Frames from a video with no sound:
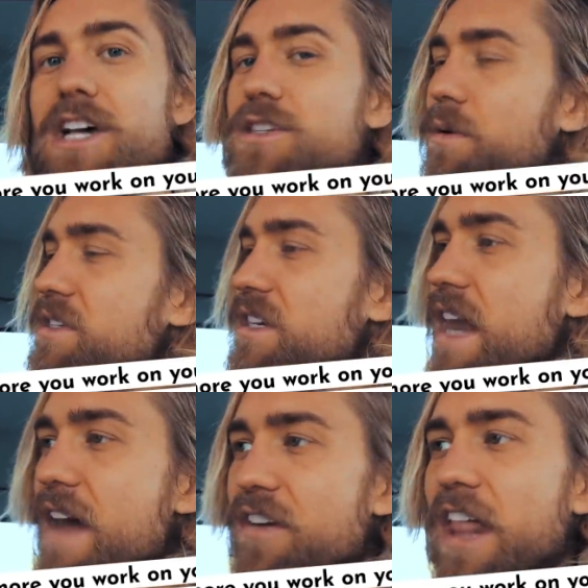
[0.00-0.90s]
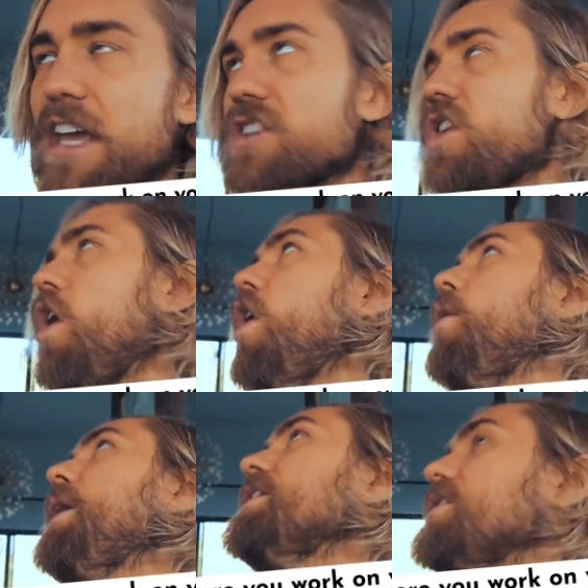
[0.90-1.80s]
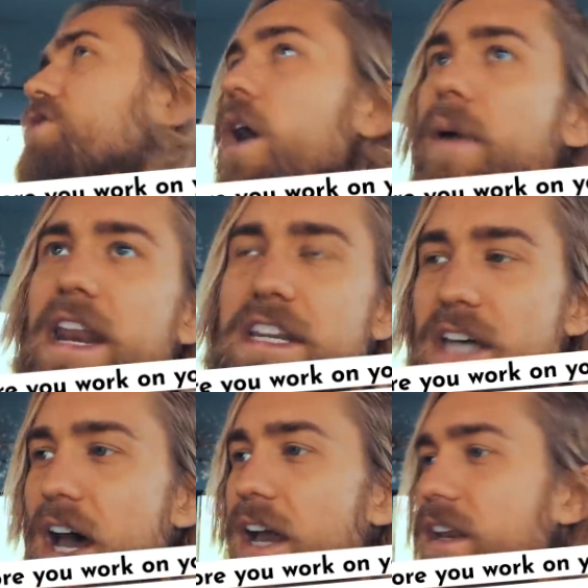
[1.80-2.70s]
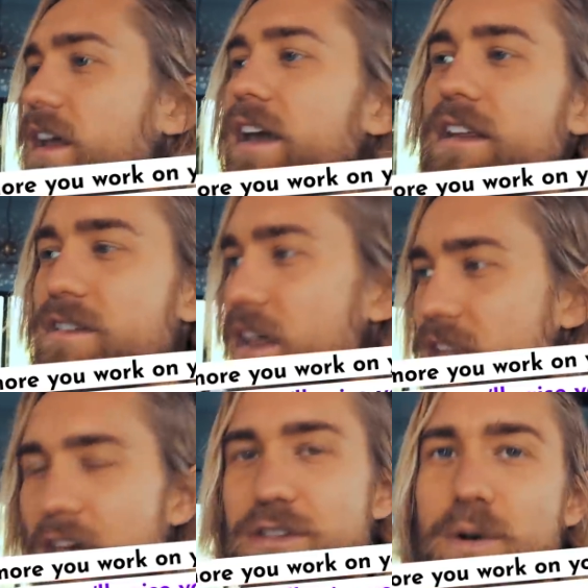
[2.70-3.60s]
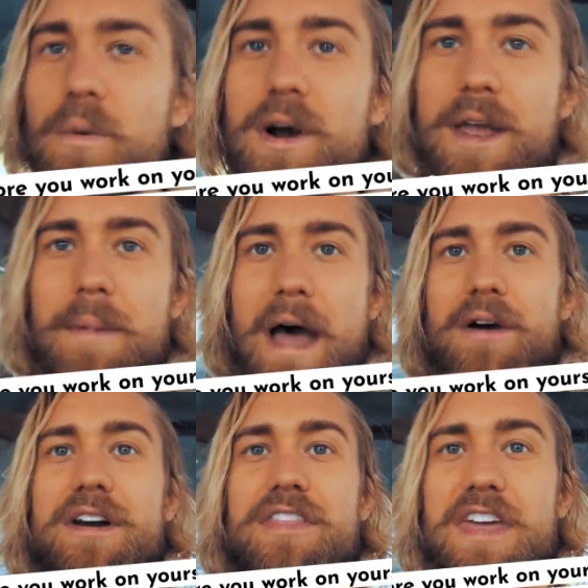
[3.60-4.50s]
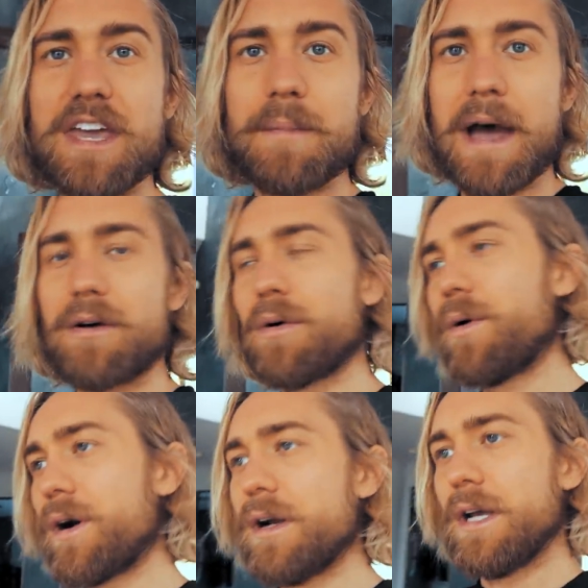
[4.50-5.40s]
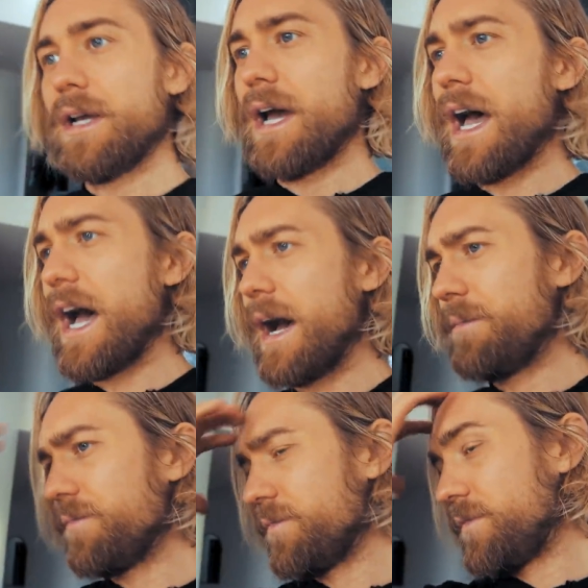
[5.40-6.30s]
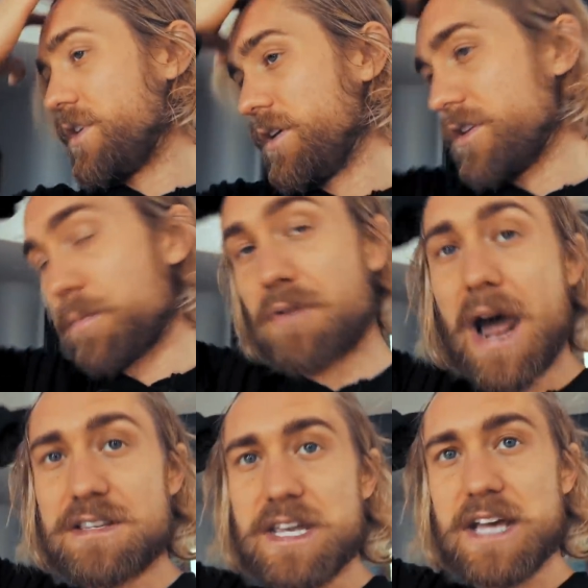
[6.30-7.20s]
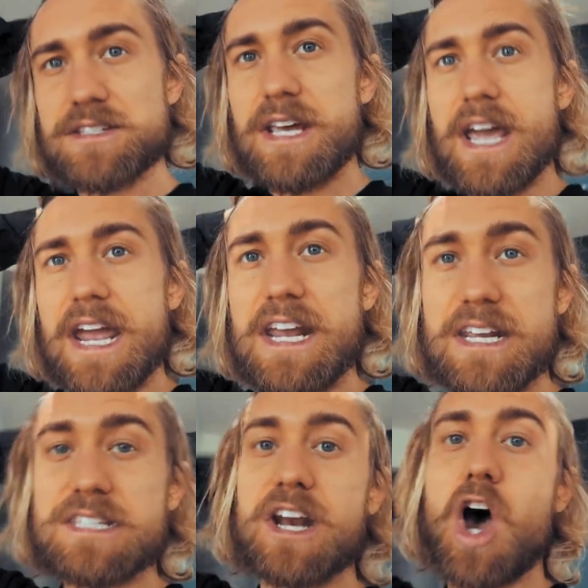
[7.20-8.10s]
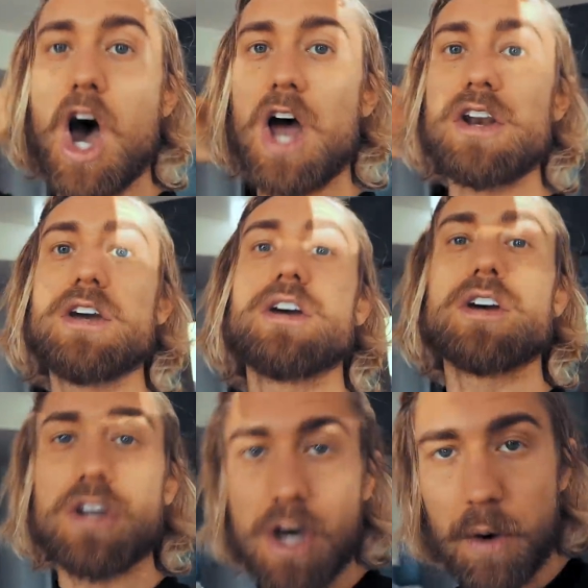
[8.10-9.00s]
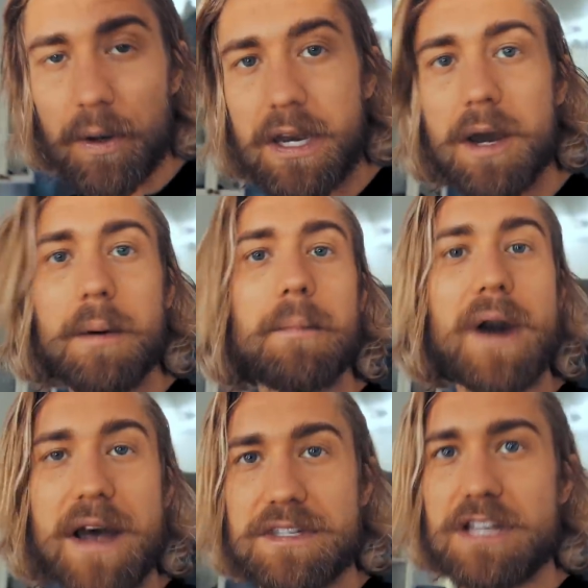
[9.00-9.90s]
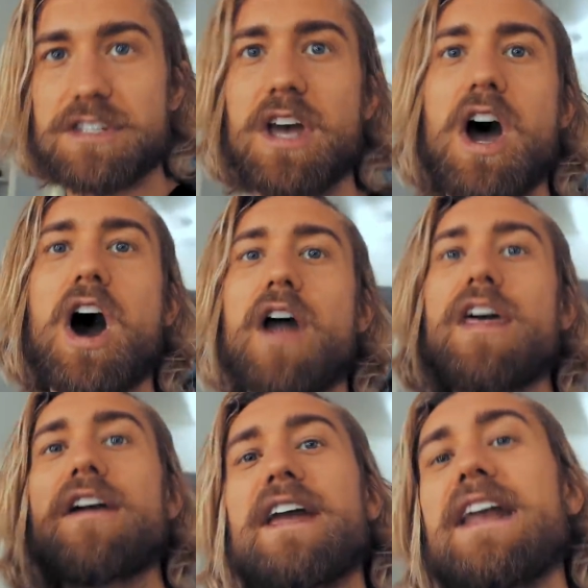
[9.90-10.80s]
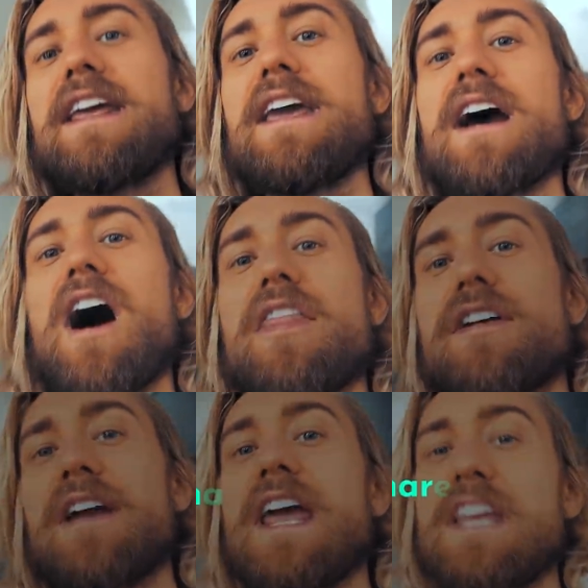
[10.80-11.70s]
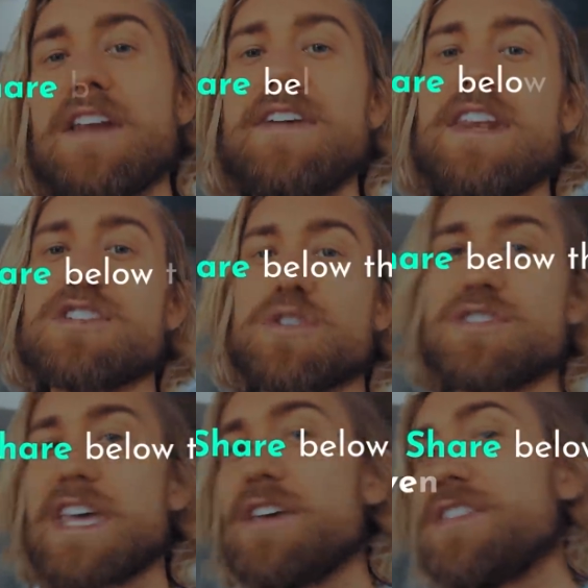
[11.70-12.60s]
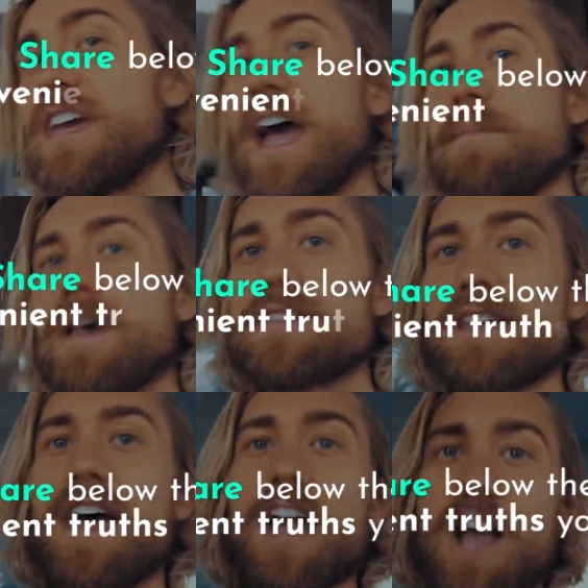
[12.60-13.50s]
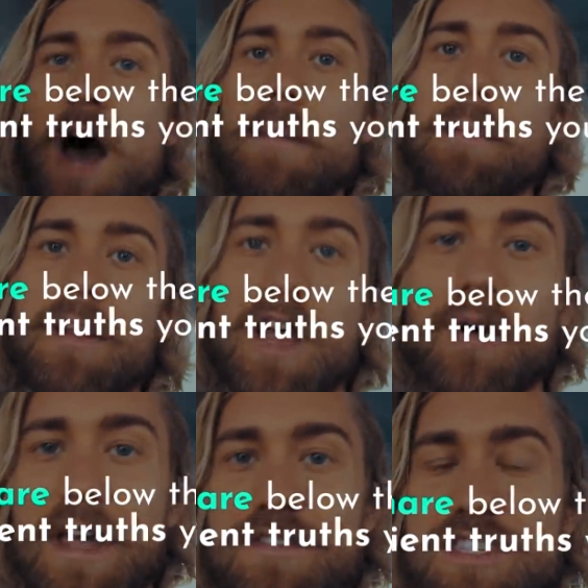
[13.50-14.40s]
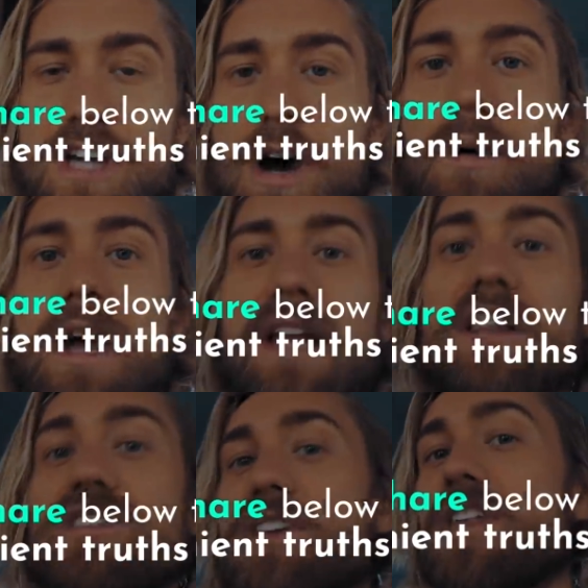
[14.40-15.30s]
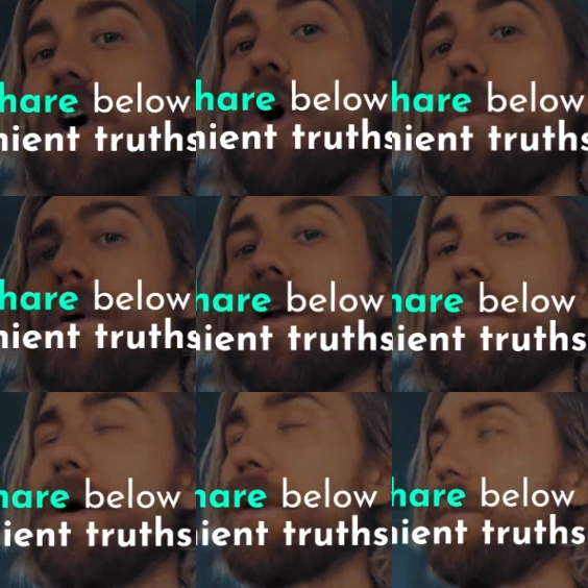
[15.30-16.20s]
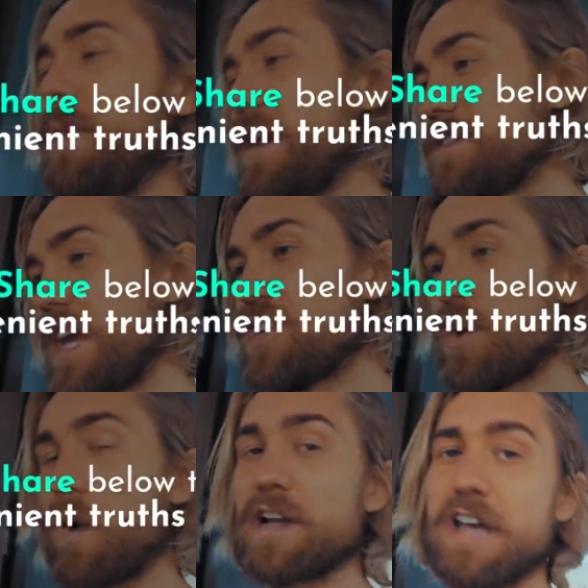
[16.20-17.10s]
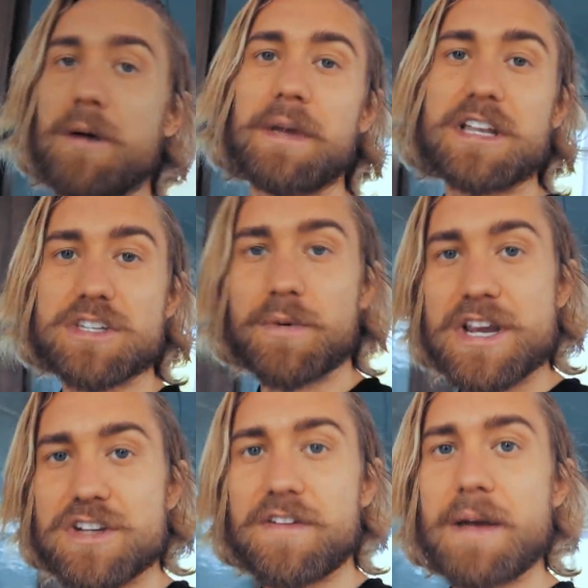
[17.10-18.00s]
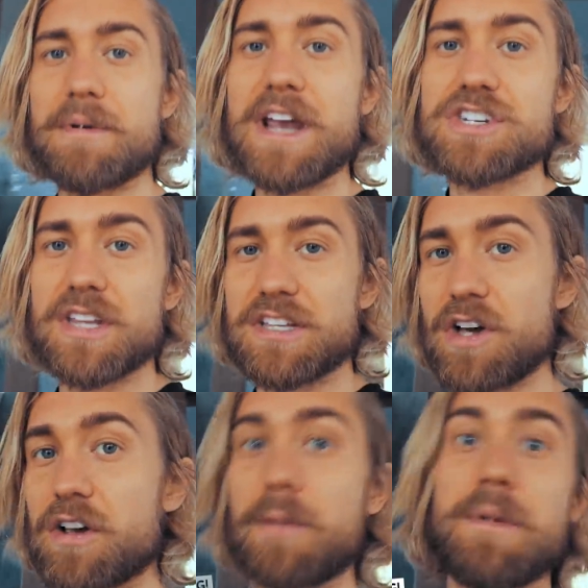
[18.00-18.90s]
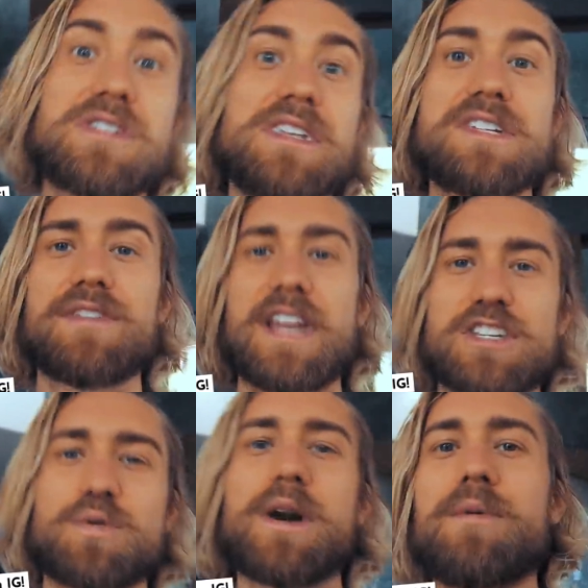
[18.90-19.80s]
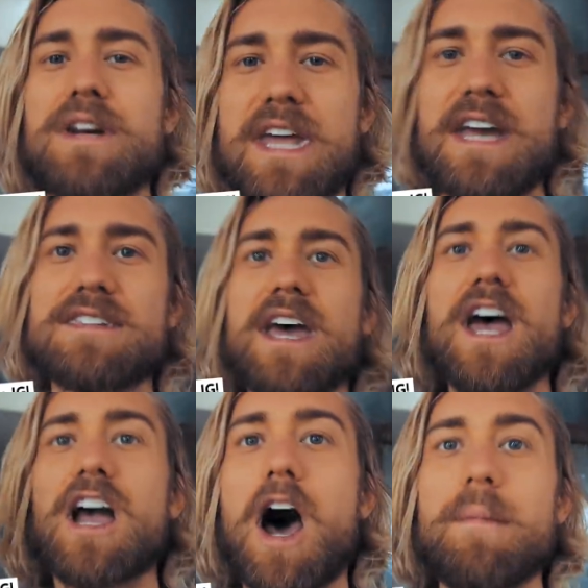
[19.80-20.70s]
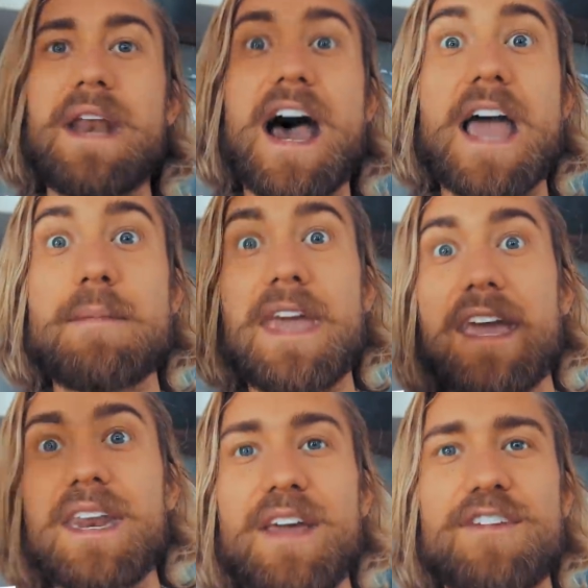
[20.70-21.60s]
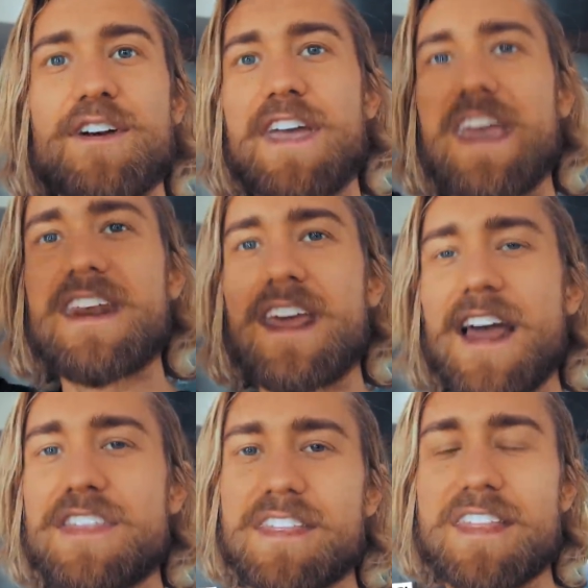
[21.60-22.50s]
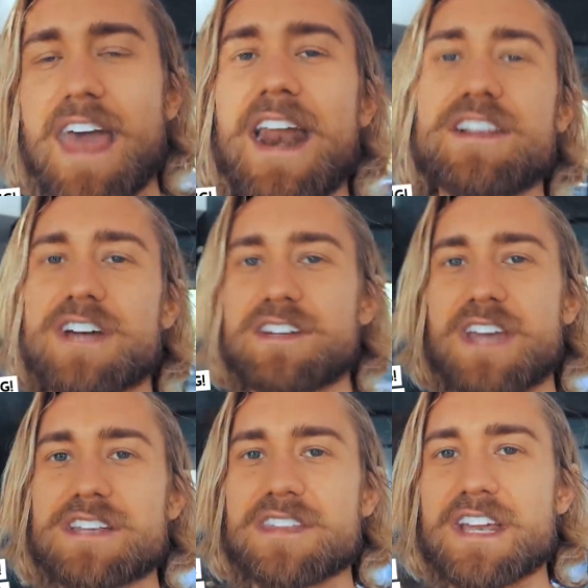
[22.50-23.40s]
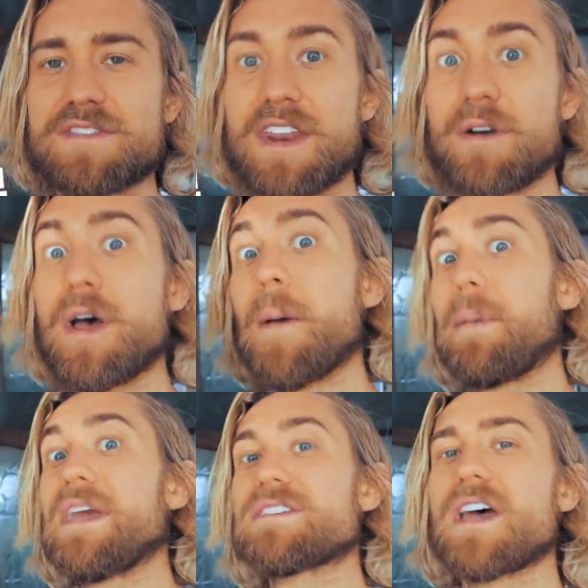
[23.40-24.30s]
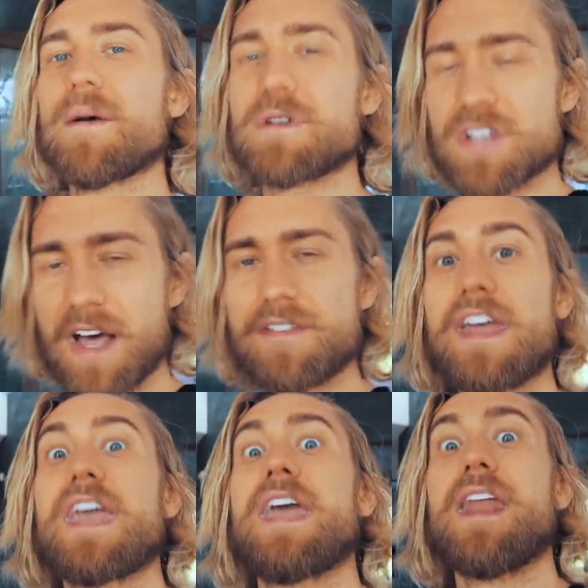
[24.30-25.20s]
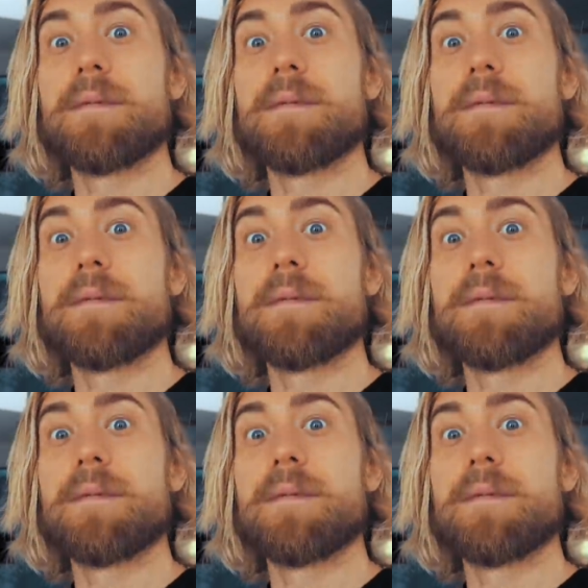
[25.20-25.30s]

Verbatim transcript: So it's never like it's always, it's already done and there's nothing else to worry about or to think about or to process. It is an ongoing process. Are there any other inconvenient truths that you think I missed? Comment below. If so, listen to the Ho'oponopono meditation. Watch how it begins to raise your vibration. Let's all commit to this for the next 21 days. Comment "I'm in" if you're in. And other than that, I'll talk to you guys in the next video. Peace, much love, and